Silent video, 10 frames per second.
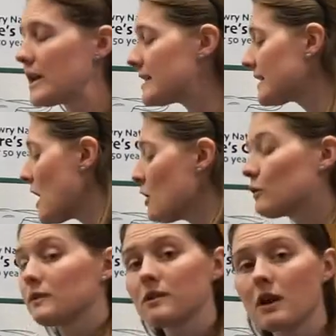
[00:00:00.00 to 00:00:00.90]
weeks,
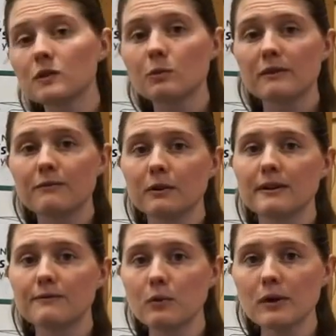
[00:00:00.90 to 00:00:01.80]
those lungs will be
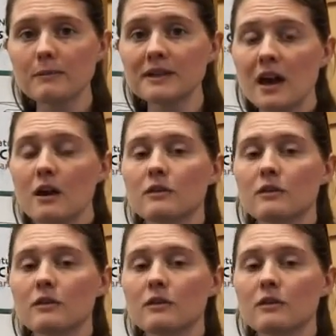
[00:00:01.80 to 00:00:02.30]
fully formed,